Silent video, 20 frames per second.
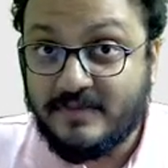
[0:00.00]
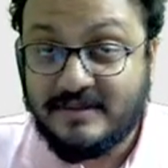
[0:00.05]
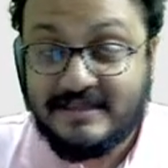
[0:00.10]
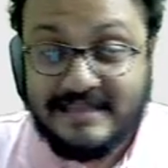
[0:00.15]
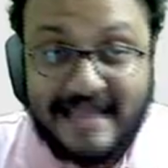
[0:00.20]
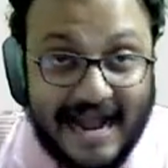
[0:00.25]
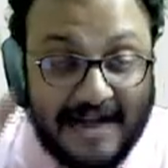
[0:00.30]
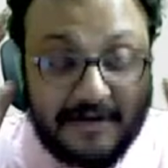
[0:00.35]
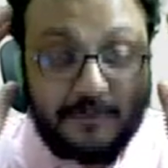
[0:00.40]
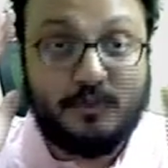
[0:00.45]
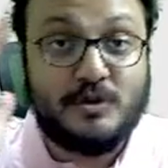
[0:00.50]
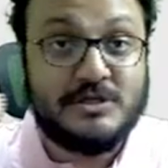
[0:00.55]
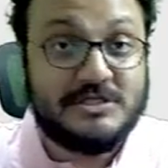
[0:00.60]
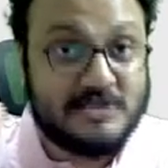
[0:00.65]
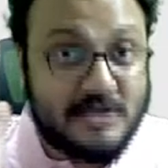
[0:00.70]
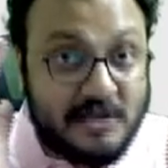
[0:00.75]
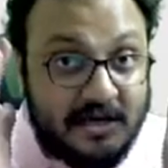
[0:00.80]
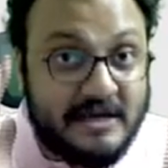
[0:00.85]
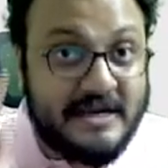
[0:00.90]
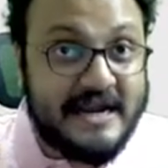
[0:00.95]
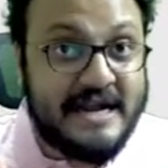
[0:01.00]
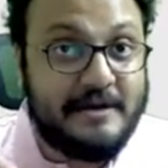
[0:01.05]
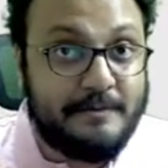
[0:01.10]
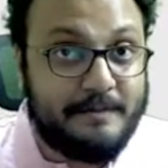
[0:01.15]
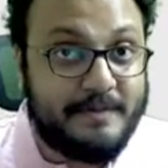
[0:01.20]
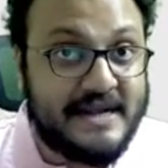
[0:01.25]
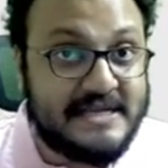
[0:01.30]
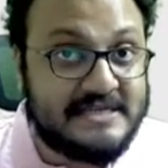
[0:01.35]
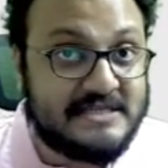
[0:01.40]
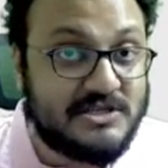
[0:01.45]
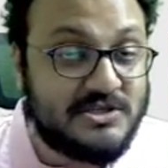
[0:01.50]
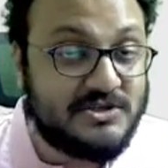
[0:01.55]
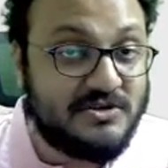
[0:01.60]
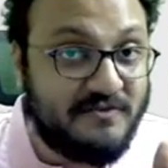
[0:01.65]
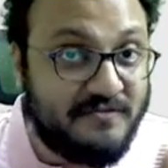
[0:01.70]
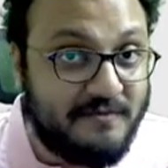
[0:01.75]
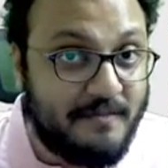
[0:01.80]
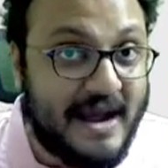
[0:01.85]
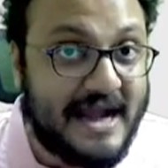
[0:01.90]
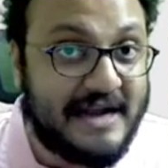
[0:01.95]
That was great presence
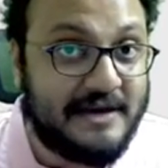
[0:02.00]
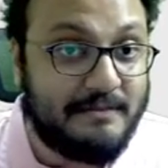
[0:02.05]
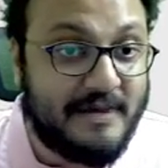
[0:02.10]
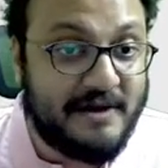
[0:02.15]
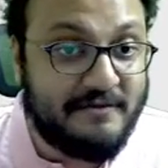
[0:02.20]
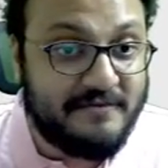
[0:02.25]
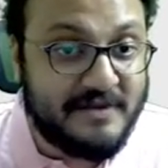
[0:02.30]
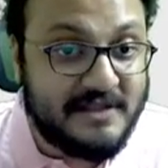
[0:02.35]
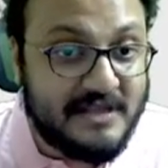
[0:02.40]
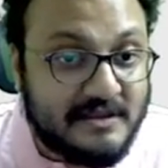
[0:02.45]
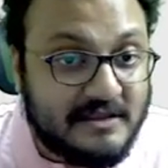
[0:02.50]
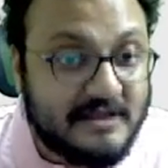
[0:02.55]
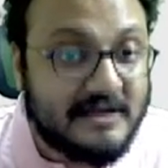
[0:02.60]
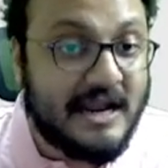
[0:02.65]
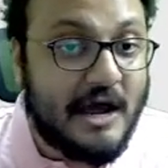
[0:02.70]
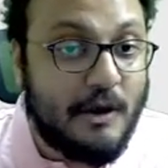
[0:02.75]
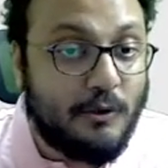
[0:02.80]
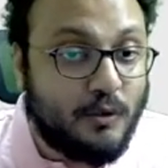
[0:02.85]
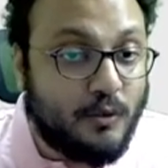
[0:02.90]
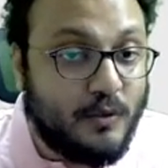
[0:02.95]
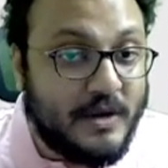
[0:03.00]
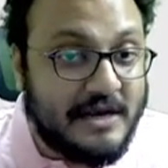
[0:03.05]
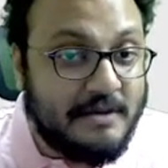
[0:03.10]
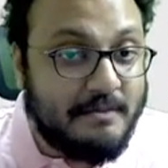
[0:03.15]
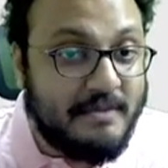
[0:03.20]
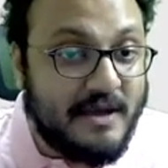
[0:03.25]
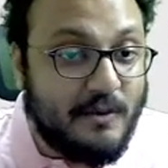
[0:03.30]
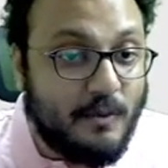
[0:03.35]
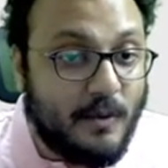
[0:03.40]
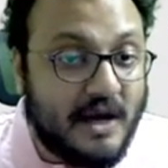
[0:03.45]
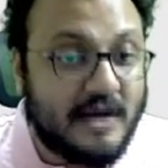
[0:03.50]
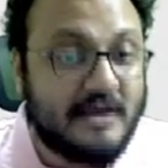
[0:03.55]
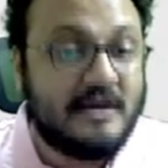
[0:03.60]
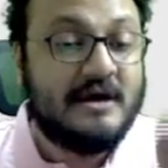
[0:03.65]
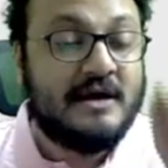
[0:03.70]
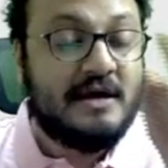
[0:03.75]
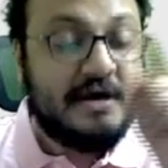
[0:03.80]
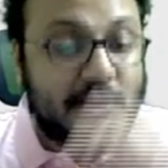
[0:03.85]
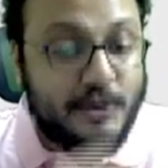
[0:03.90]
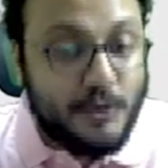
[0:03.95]
of mind by Vidit. Now queen b1.
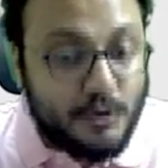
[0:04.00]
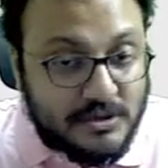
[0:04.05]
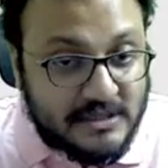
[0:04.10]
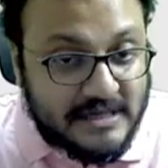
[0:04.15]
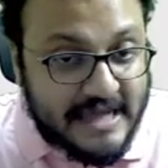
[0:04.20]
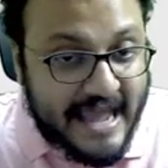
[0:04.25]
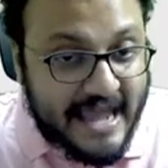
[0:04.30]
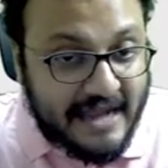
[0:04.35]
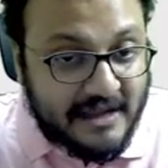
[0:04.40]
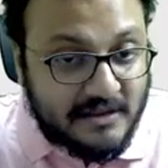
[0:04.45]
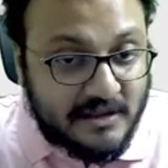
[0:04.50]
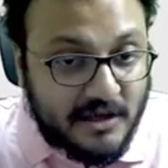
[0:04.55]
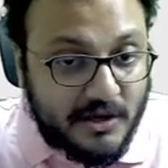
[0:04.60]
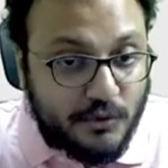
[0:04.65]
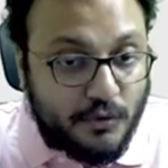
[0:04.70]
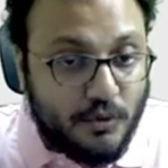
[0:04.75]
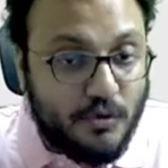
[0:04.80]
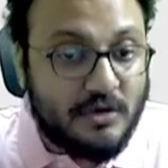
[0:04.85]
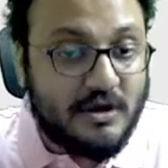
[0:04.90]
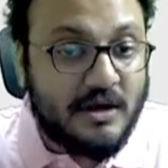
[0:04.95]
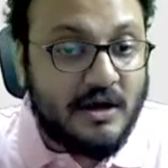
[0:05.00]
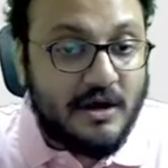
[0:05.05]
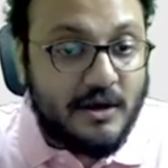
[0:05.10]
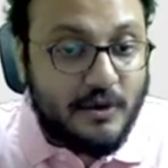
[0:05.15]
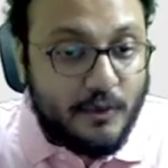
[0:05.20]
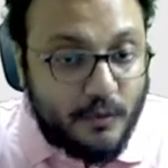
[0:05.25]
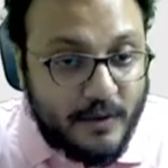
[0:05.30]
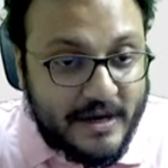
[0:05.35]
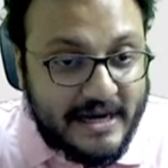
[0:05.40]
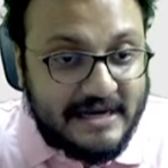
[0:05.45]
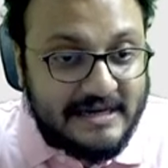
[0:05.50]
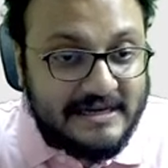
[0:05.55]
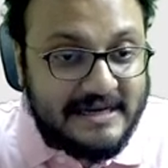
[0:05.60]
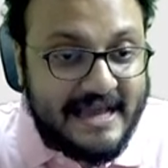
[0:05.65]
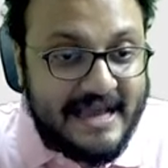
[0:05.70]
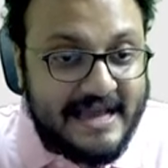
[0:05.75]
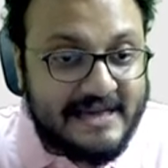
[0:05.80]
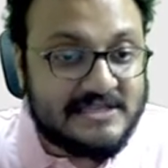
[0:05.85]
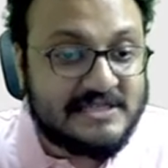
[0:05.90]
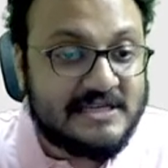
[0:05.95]
You take the rook. Queen
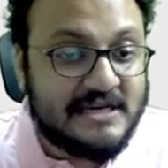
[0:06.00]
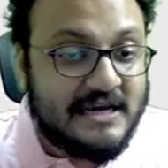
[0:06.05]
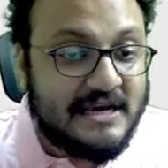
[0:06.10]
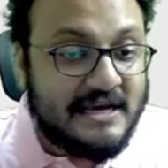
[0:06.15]
takes.